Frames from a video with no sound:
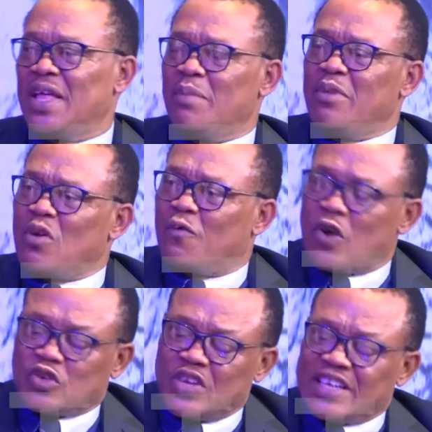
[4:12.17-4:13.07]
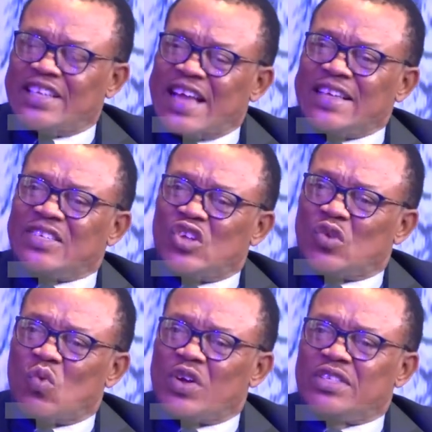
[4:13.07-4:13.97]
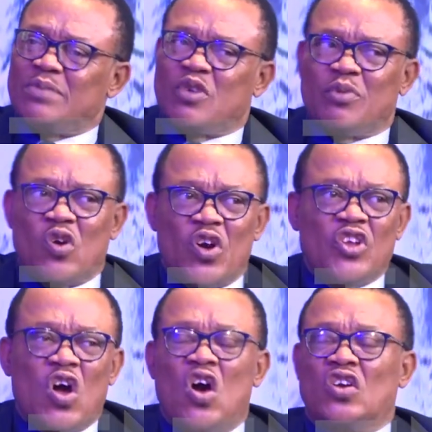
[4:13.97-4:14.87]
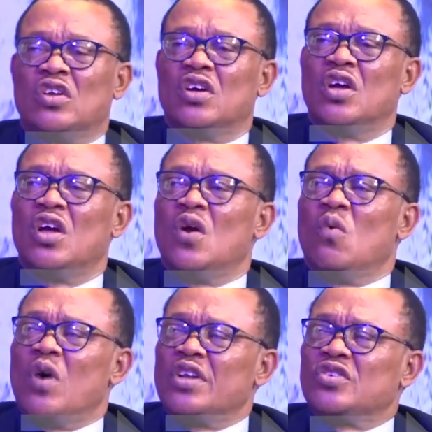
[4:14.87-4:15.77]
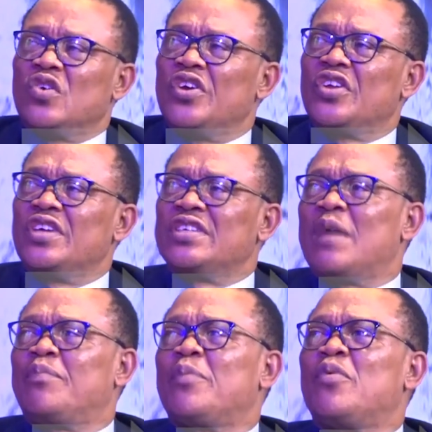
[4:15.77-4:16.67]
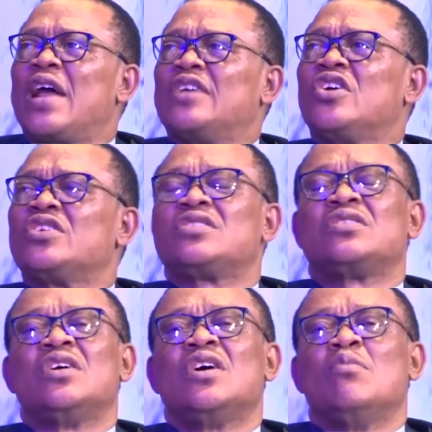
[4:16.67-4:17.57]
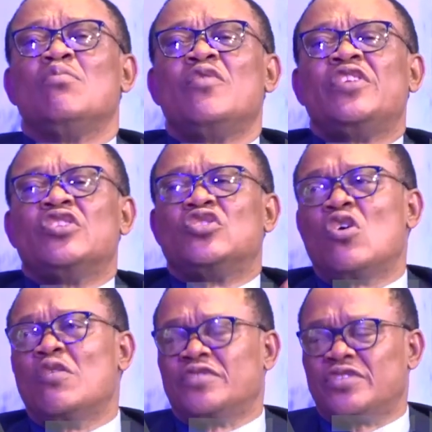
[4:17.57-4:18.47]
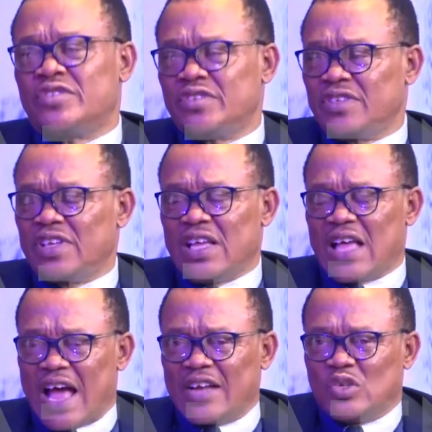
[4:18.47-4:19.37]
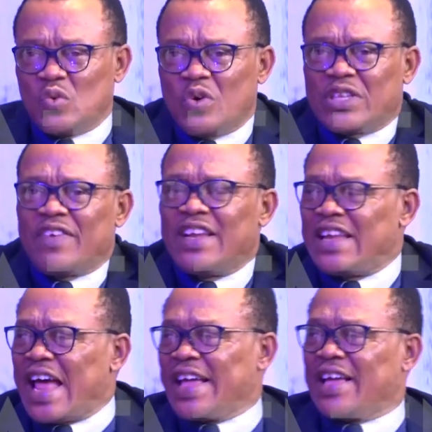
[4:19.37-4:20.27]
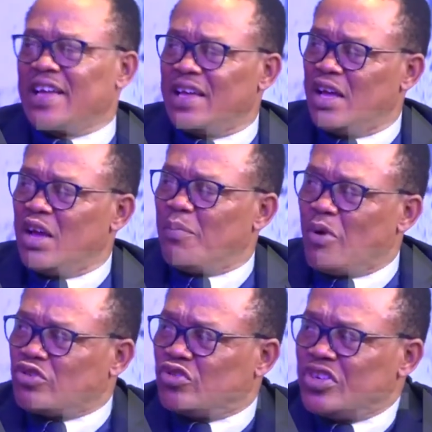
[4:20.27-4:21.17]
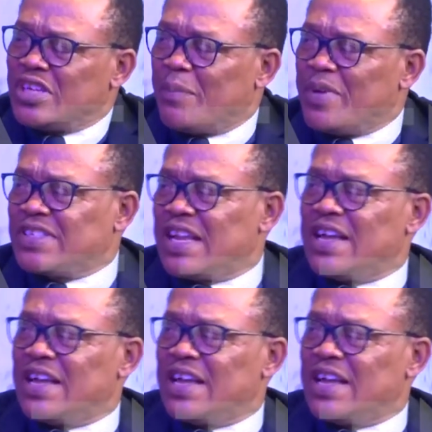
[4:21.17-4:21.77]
But unfortunately, that is not what seems to be going on. What is going on is that people are just moving in droves and doing whatever they like, pursuing their personal